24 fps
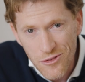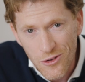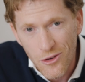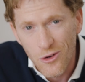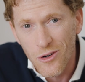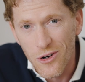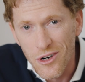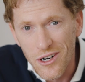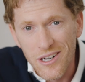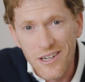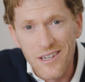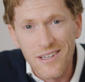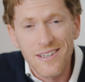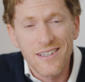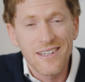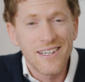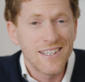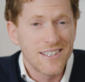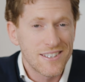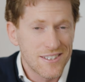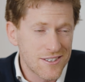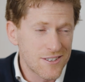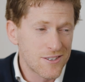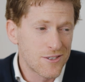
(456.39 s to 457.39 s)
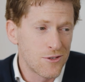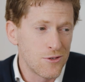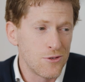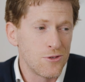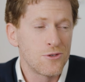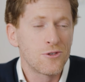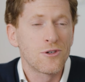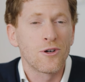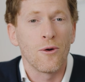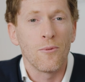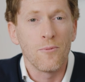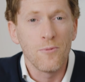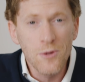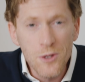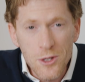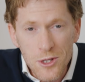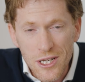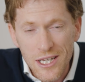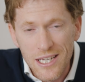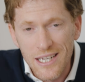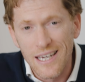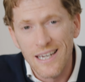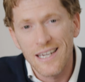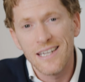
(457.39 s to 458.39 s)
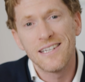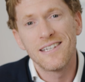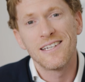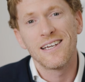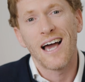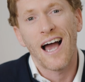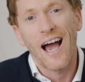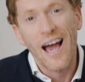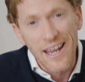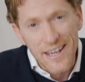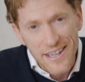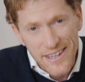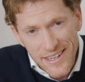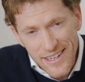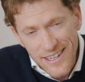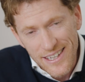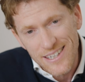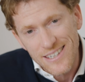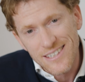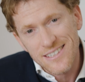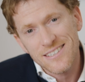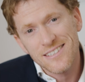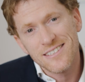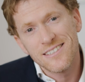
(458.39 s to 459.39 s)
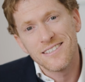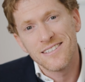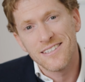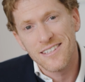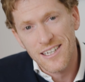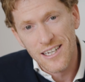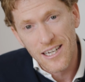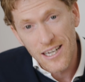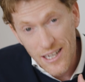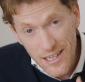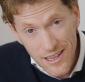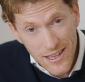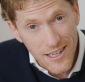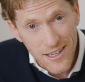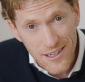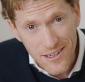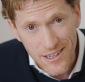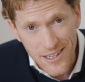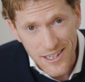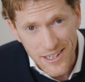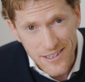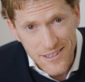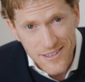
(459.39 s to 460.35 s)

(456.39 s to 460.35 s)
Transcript: for. It's to communicate ideas clearly,